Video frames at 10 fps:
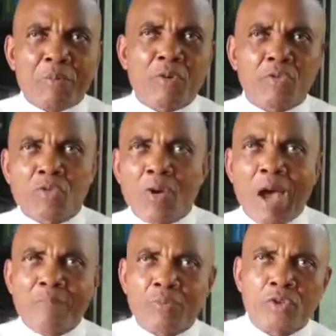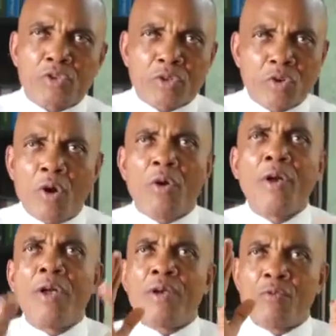people to go and push.
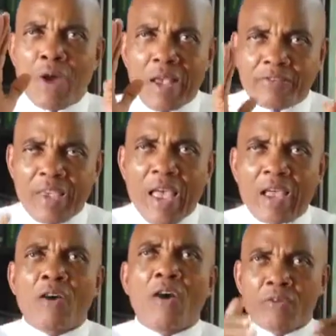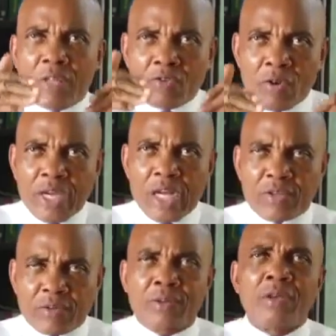No, we are saying on this
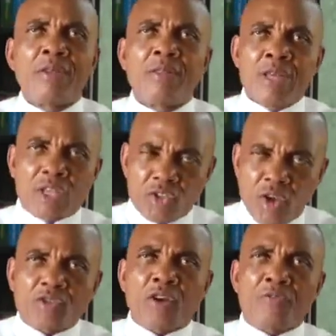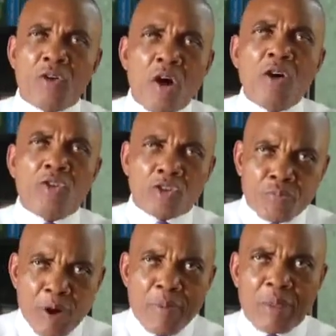occasion, the source of all
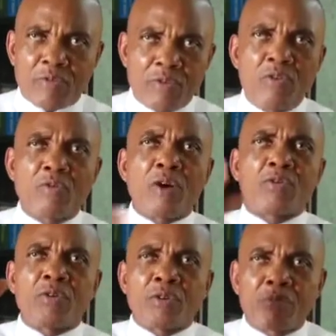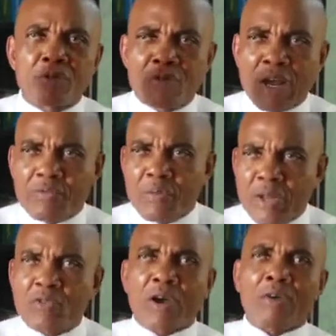those problems, you want to raise
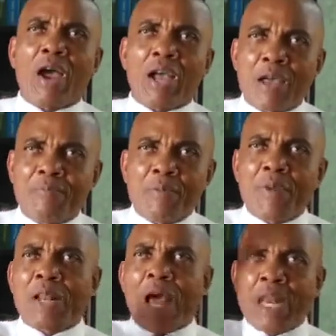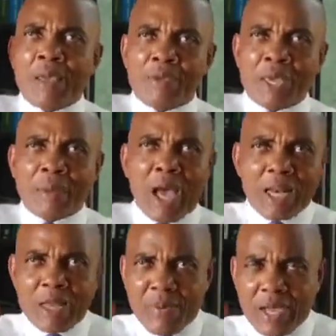money to go and help people in
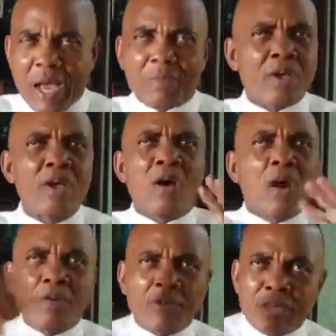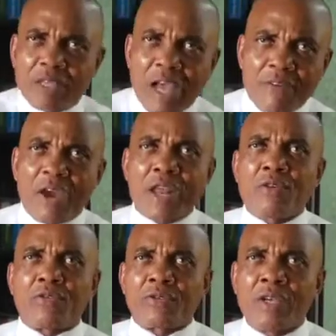IDP camps. All those things are very
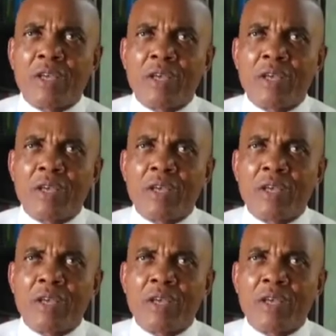good.